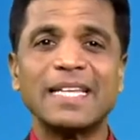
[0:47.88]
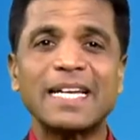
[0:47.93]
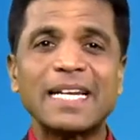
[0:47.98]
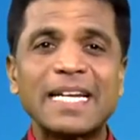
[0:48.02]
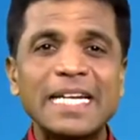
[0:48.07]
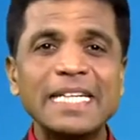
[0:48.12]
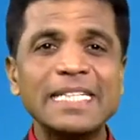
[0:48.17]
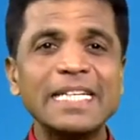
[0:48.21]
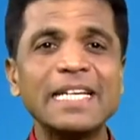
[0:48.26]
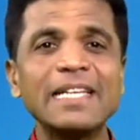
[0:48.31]
the
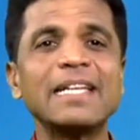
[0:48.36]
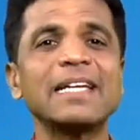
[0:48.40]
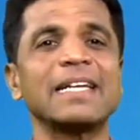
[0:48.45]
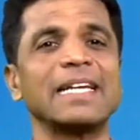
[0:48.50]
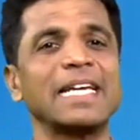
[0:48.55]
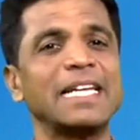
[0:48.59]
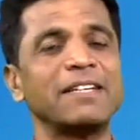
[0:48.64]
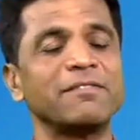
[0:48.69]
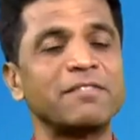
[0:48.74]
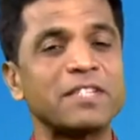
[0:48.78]
retailer
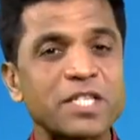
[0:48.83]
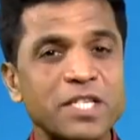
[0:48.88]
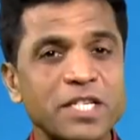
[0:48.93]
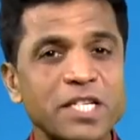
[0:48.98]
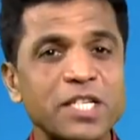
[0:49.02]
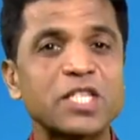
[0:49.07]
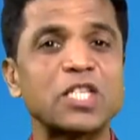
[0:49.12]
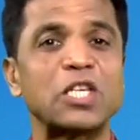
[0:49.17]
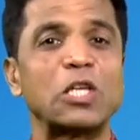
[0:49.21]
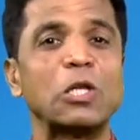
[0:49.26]

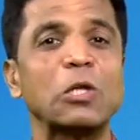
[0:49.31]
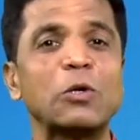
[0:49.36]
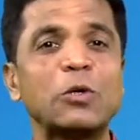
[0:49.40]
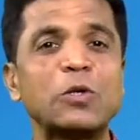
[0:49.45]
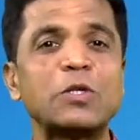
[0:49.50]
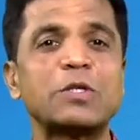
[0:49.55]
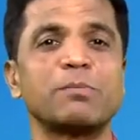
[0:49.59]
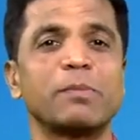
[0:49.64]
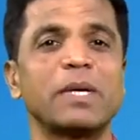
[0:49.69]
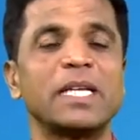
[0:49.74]
investors
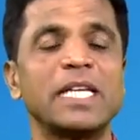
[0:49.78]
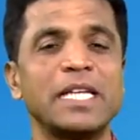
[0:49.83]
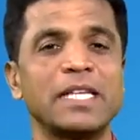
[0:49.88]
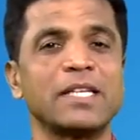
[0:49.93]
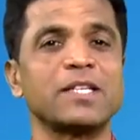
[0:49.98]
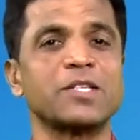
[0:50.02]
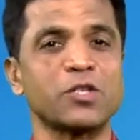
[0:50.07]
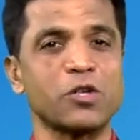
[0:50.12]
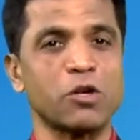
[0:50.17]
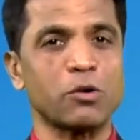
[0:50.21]
lose money
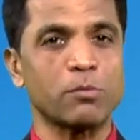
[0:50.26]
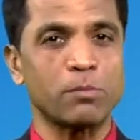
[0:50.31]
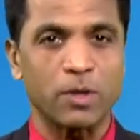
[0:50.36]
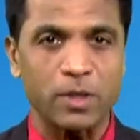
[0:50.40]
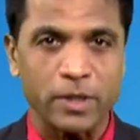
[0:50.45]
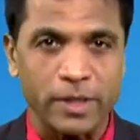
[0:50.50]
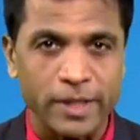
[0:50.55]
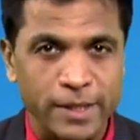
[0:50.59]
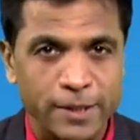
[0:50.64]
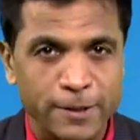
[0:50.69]
in the stock
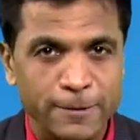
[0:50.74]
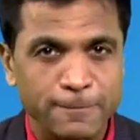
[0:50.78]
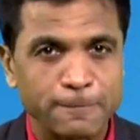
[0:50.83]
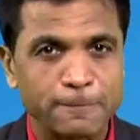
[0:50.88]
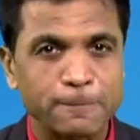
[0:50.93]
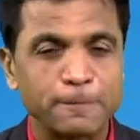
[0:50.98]
market?